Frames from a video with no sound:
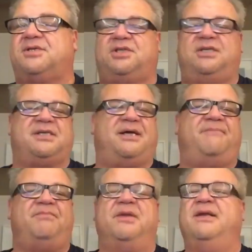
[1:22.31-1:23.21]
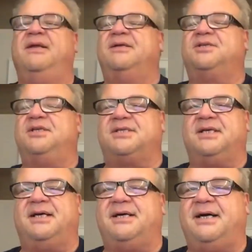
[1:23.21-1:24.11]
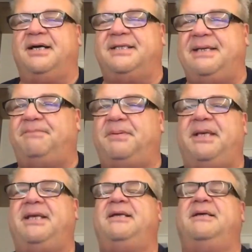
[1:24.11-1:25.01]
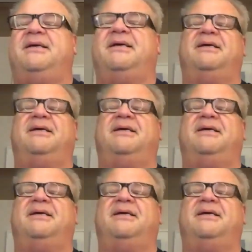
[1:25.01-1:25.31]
She's a DP.